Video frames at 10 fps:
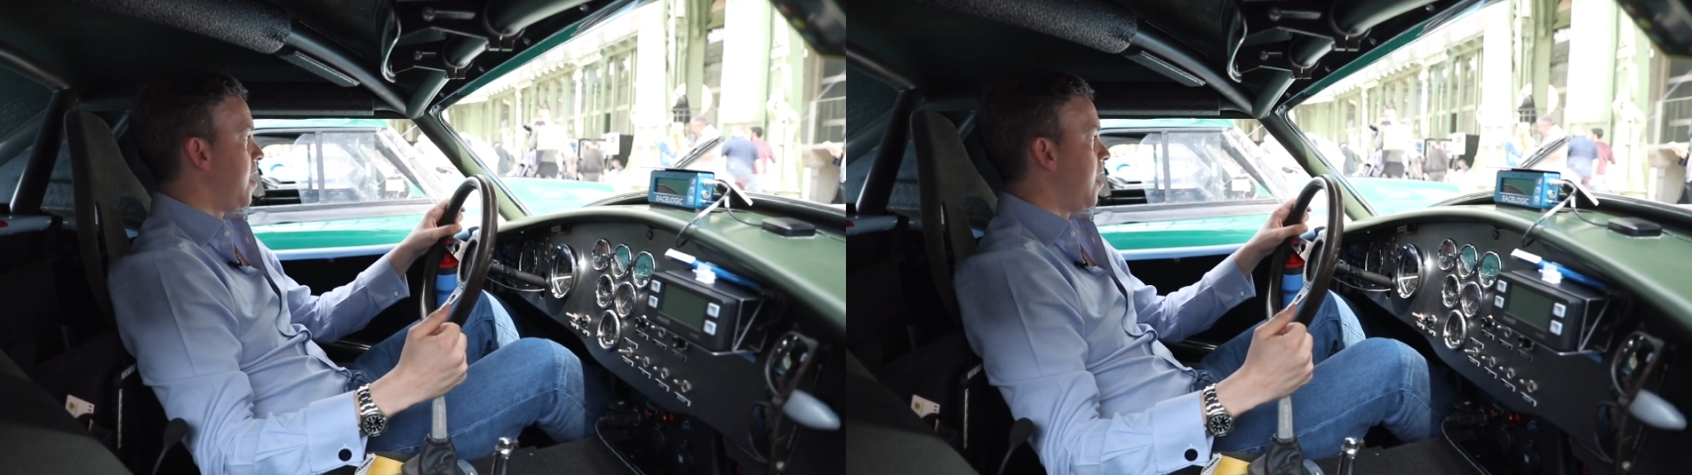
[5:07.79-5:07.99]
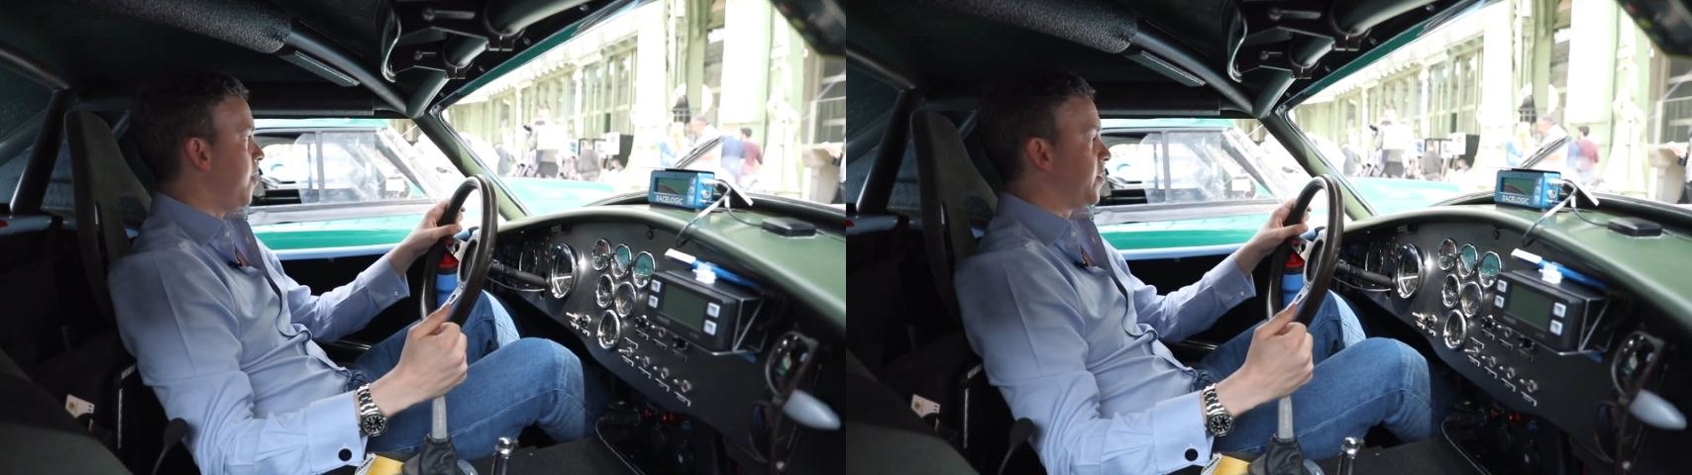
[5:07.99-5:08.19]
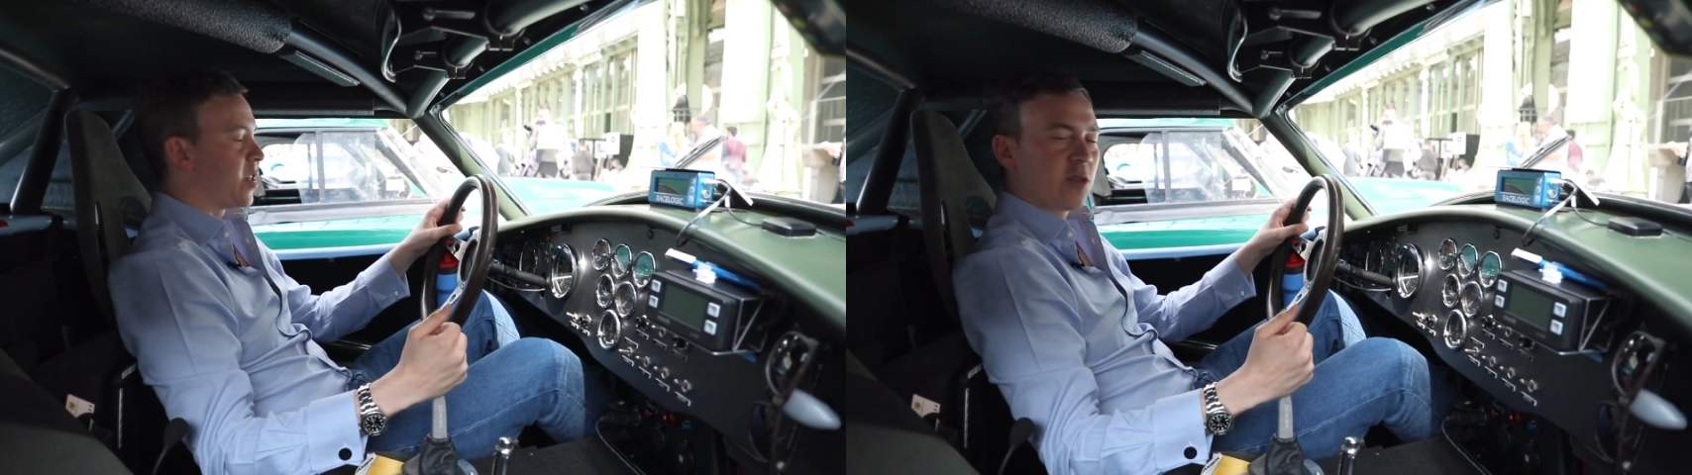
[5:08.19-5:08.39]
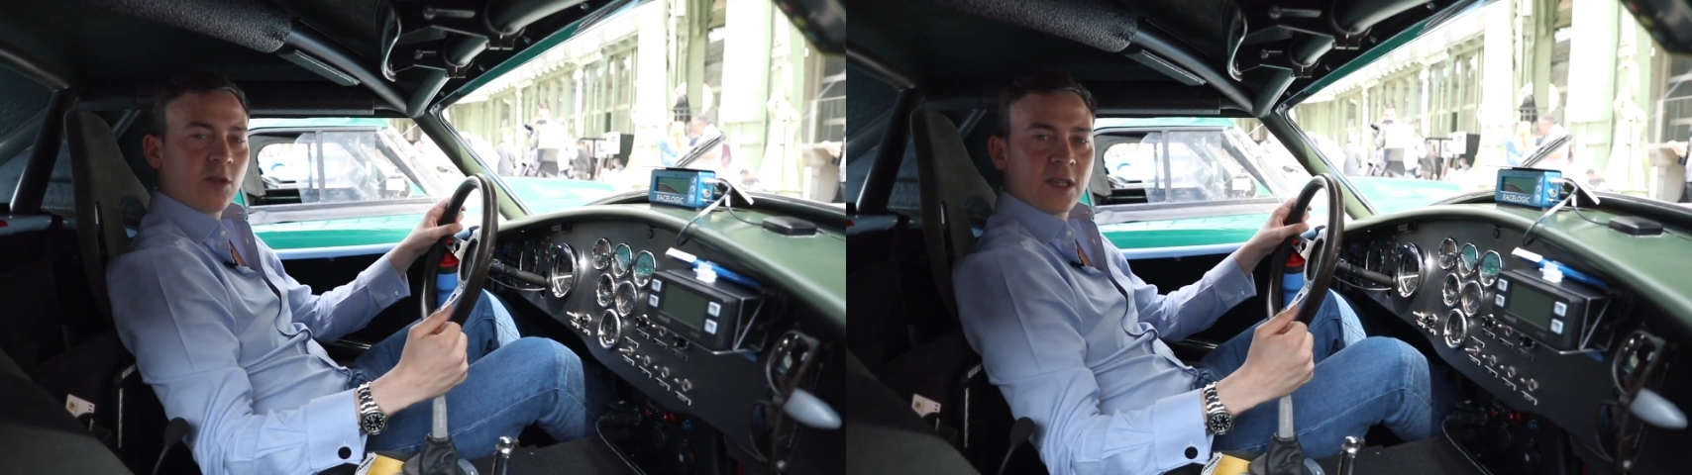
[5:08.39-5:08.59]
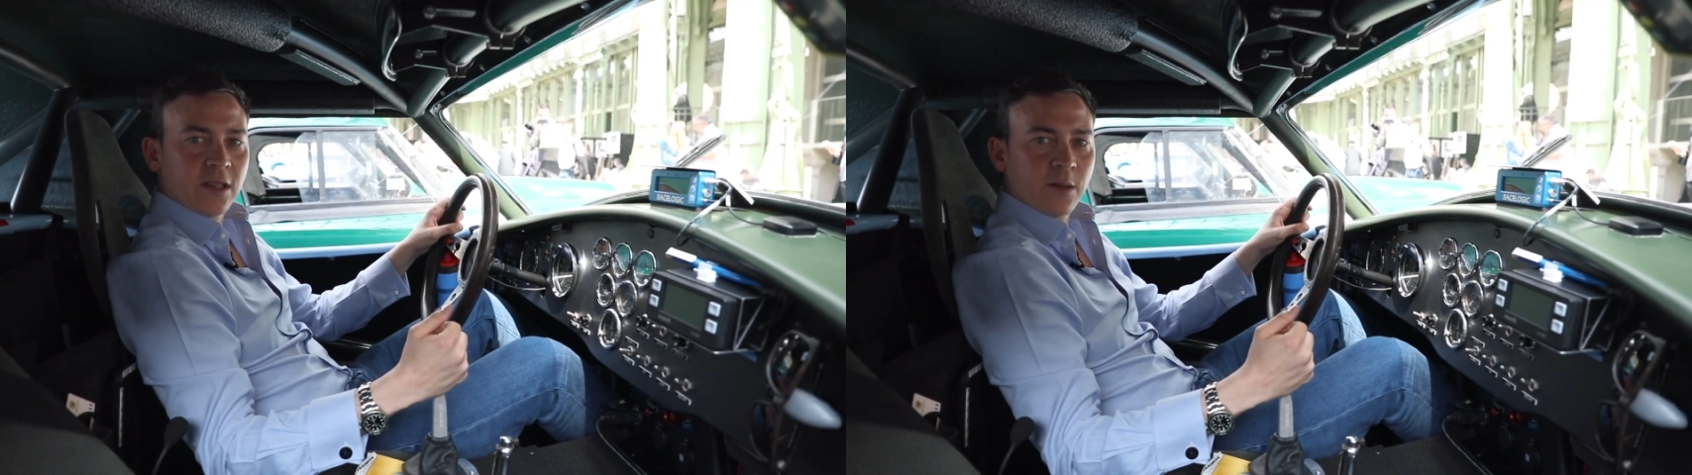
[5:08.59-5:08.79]
So it's all
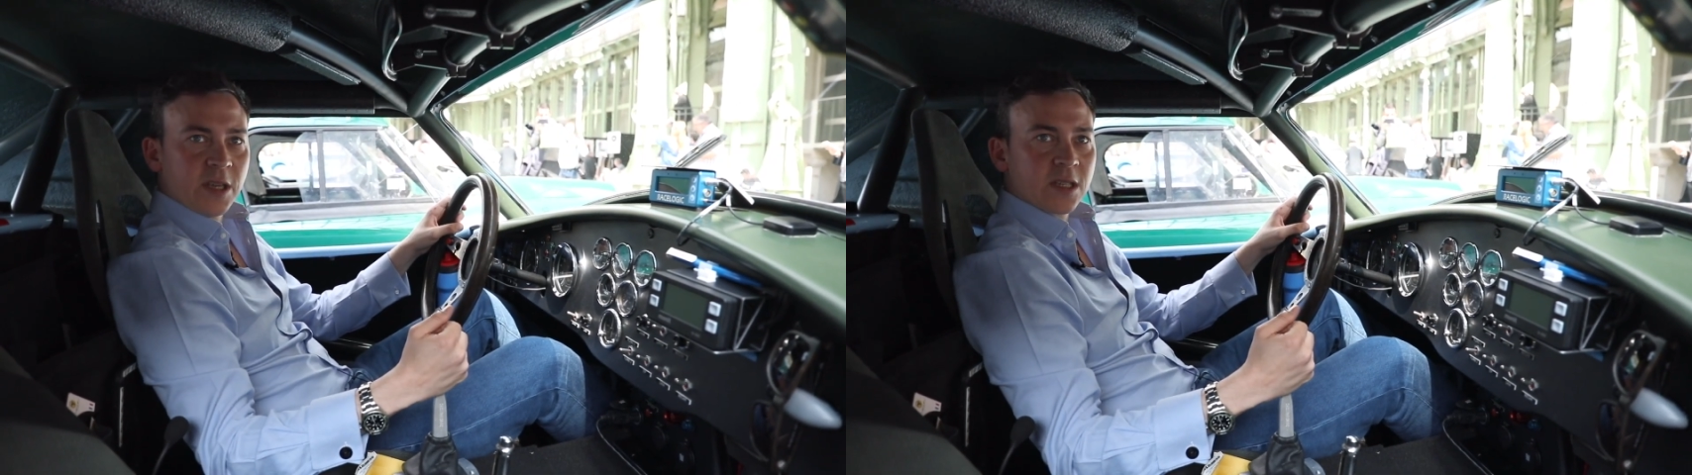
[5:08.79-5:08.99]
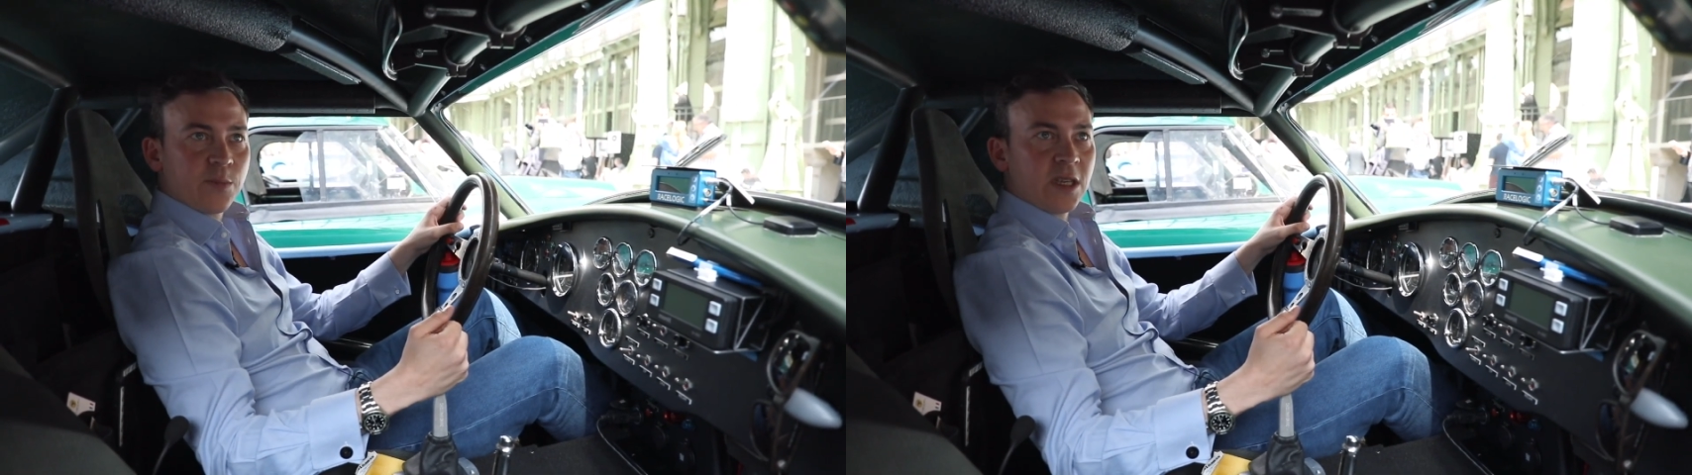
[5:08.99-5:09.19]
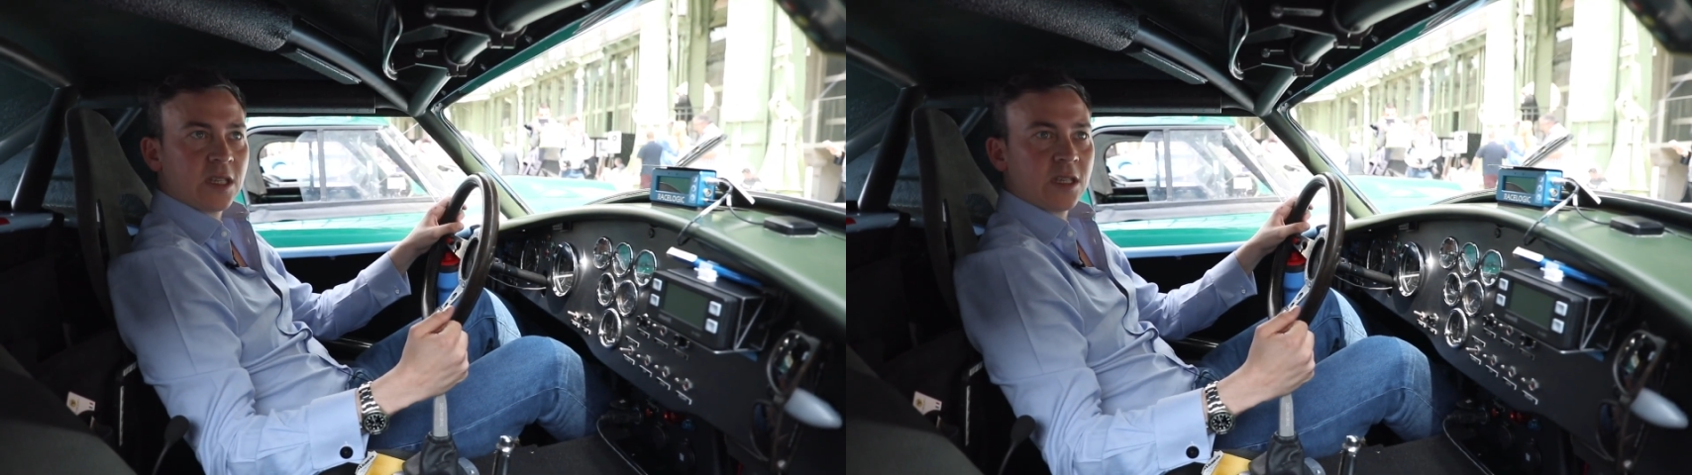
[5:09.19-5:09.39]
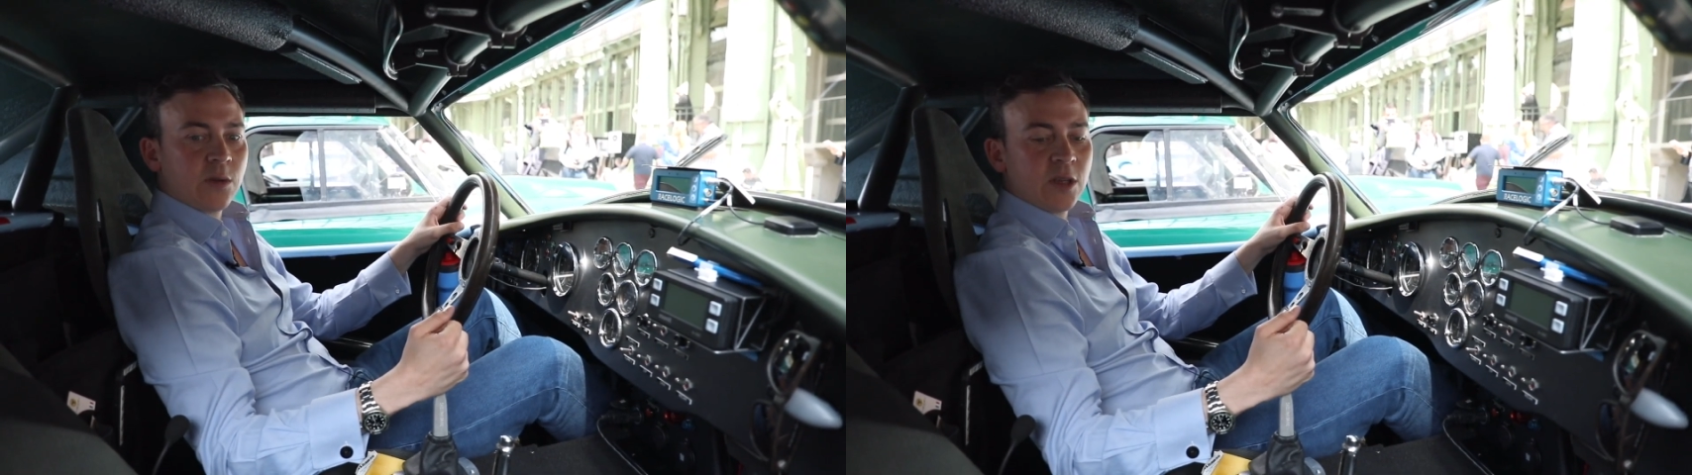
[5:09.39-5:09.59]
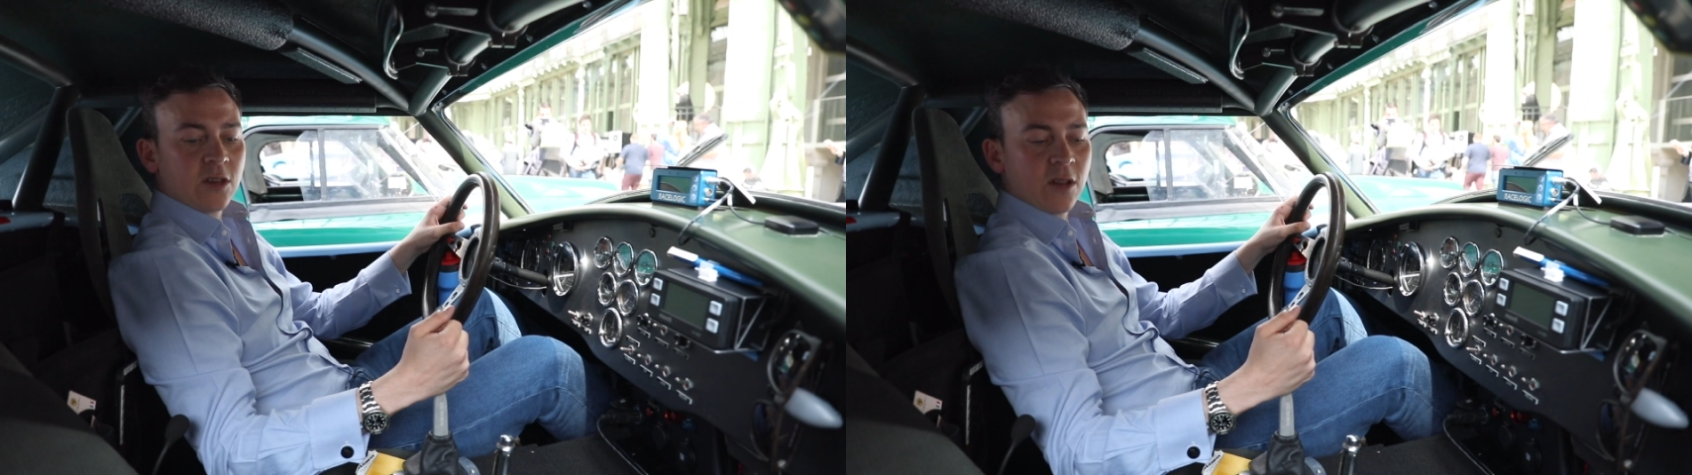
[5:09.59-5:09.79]
these little bits and pieces
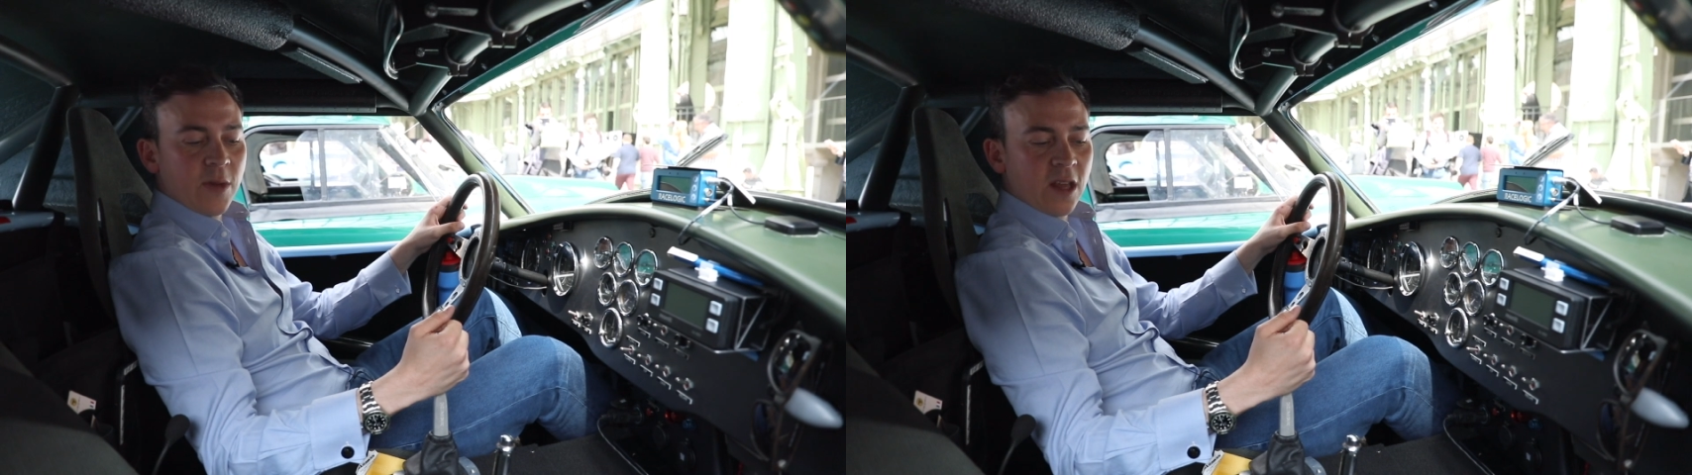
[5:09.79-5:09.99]
that we do that